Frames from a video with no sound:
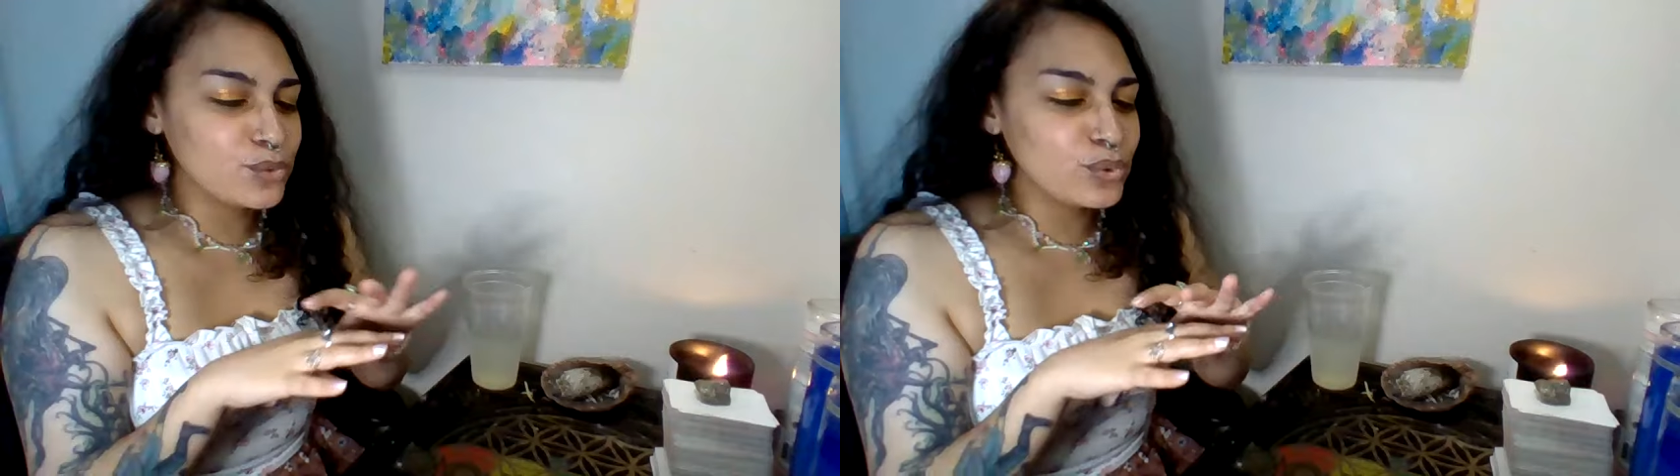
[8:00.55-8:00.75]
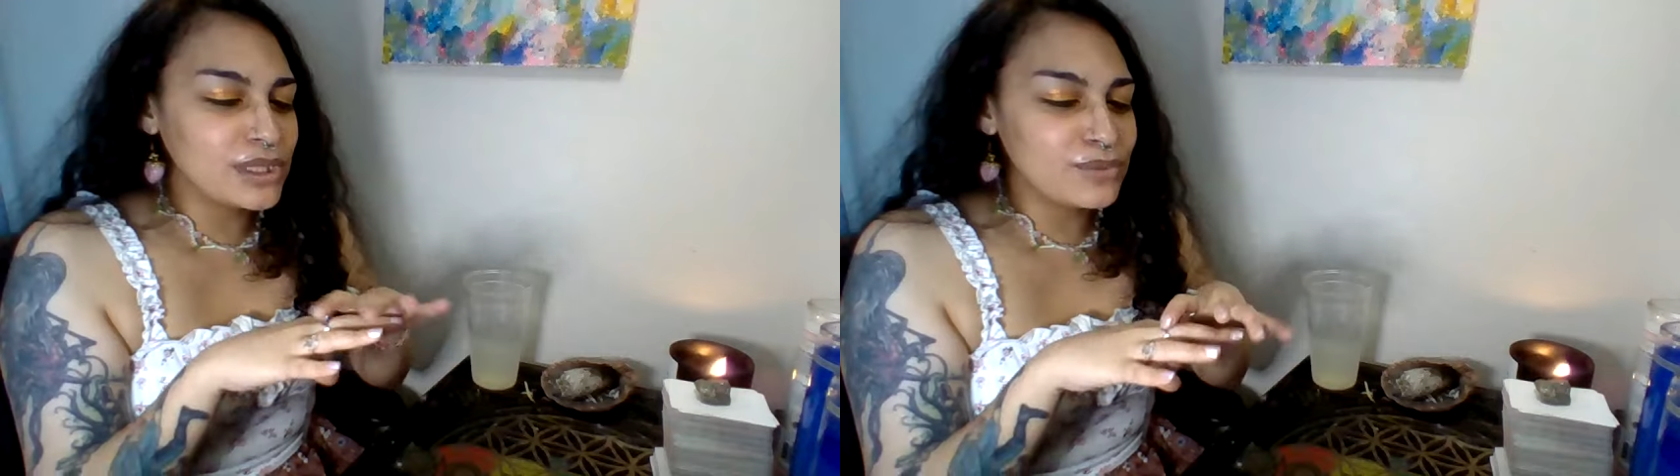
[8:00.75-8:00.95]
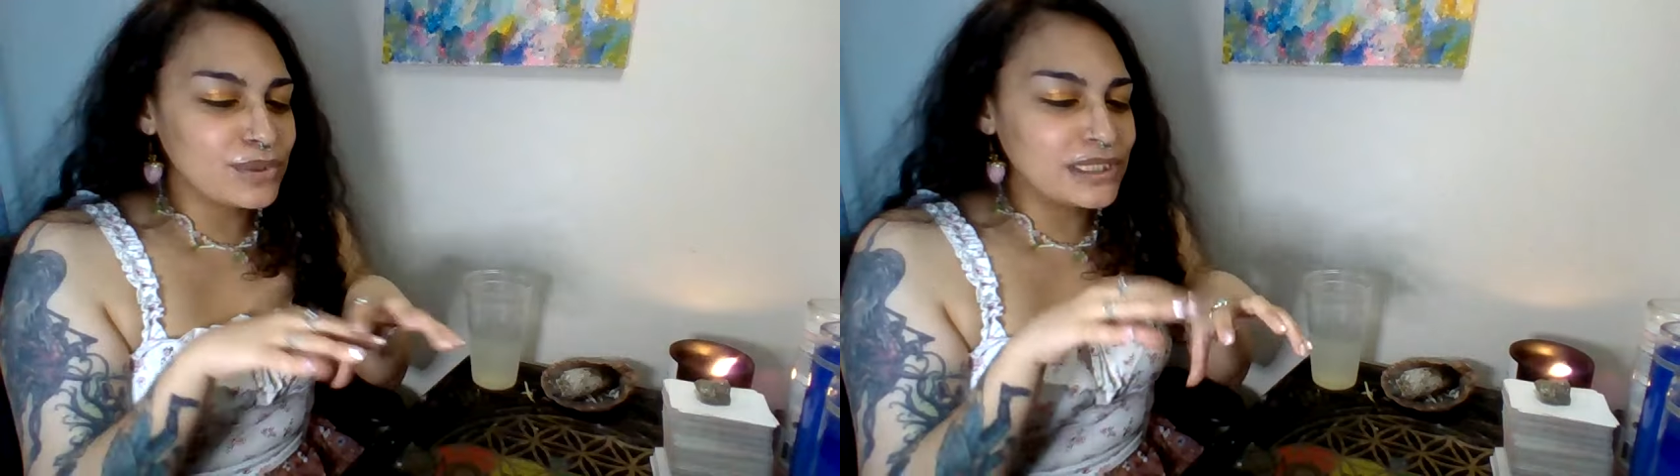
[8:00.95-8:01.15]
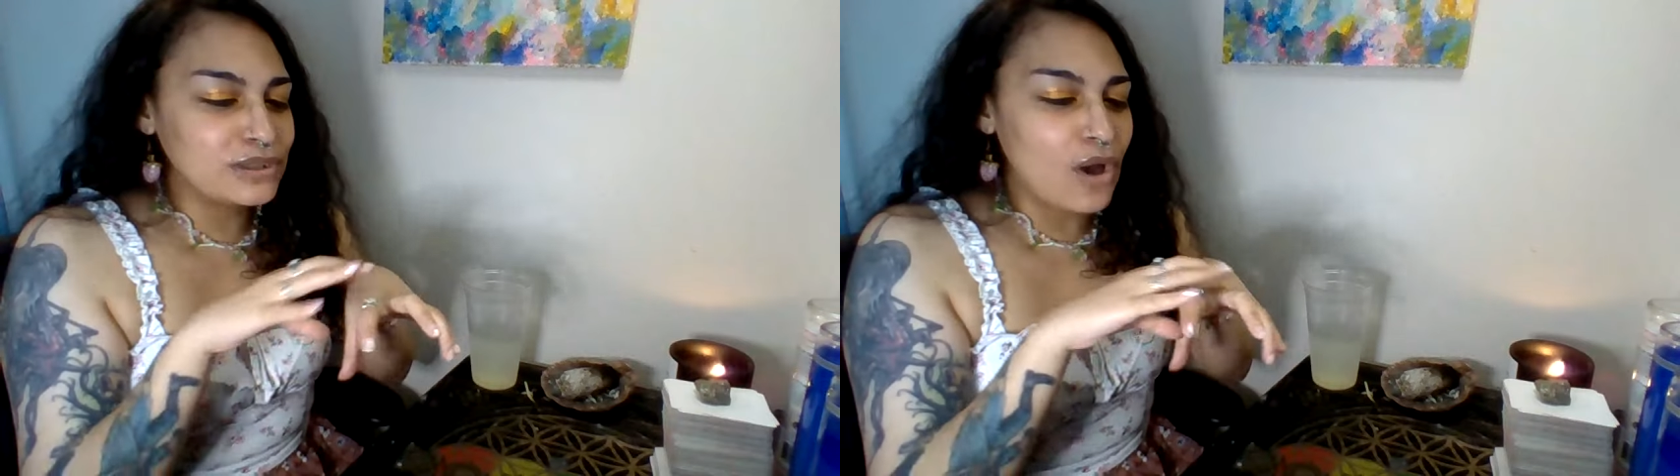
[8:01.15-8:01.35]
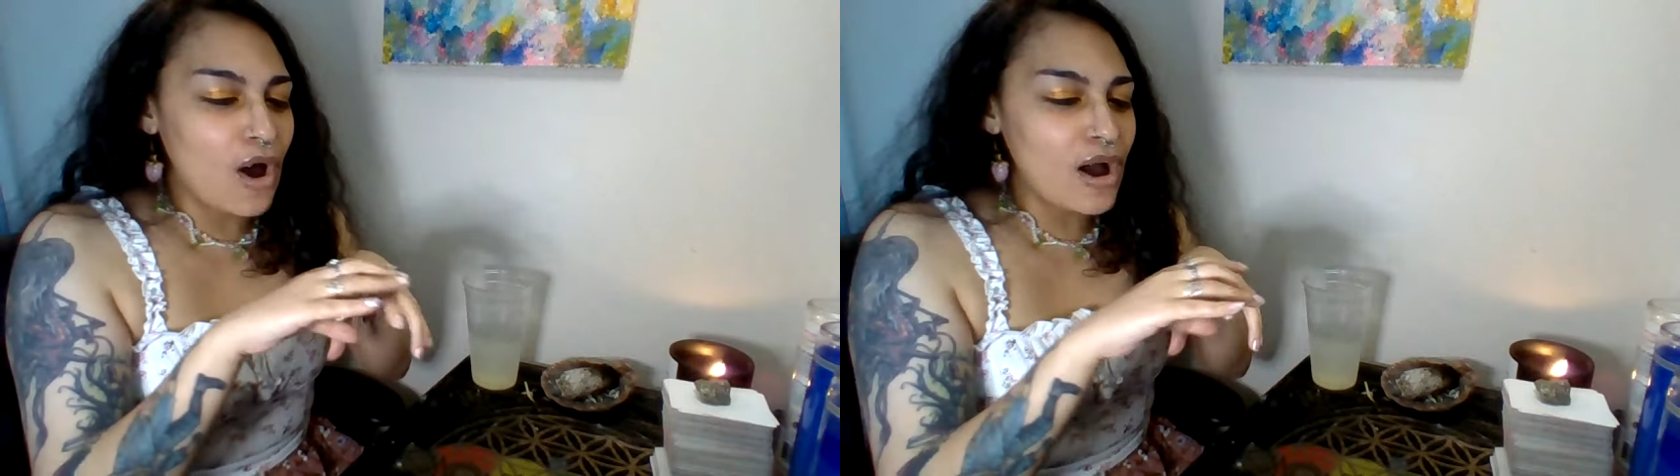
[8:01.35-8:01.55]
really really
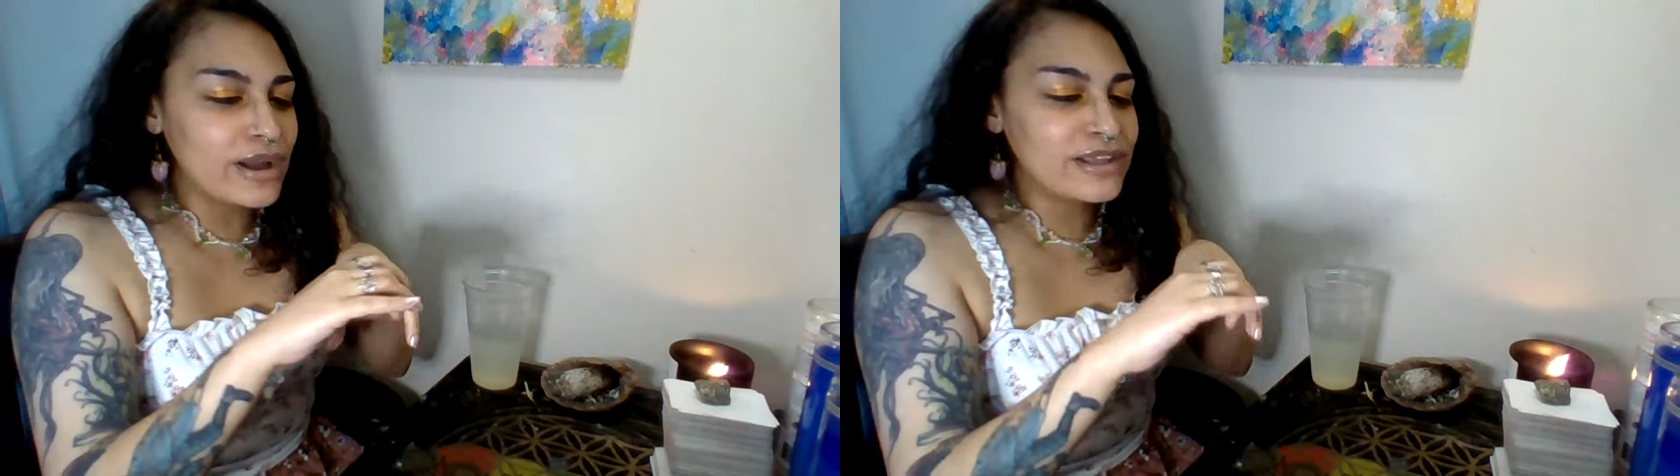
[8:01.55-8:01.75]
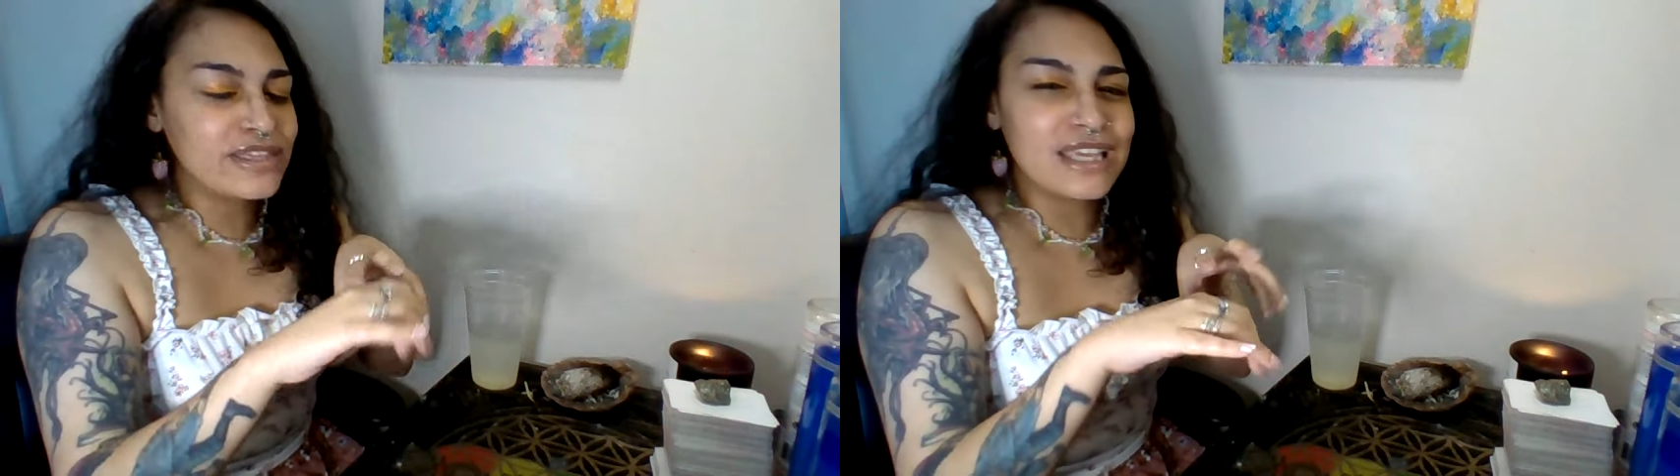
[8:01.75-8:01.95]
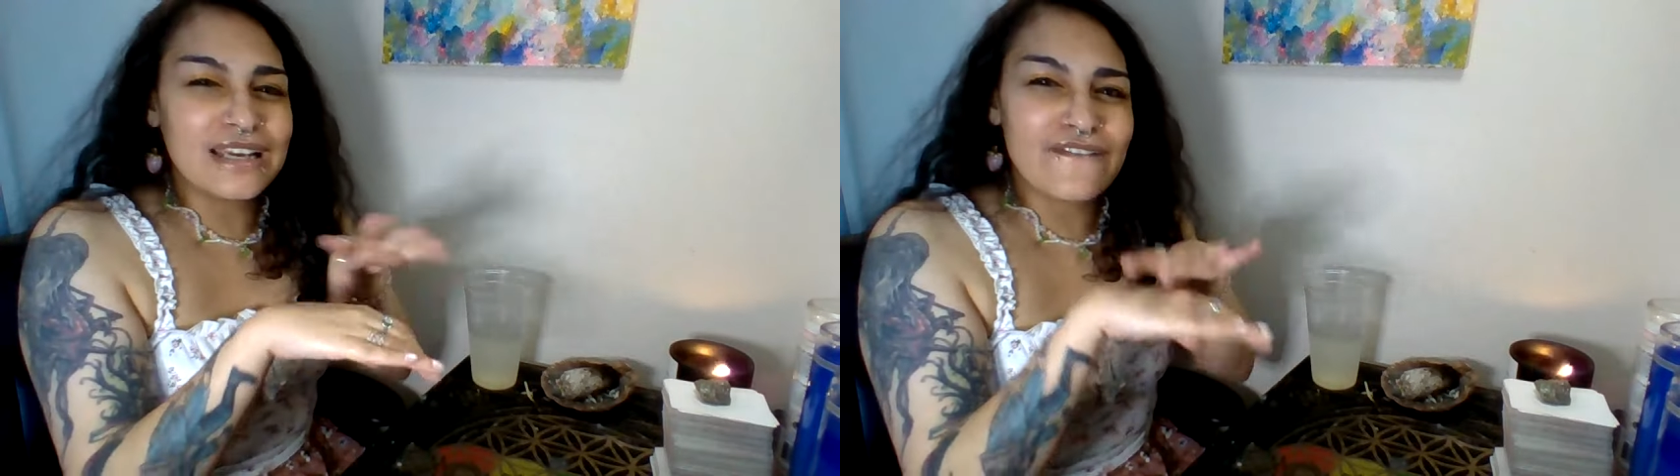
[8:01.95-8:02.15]
long thin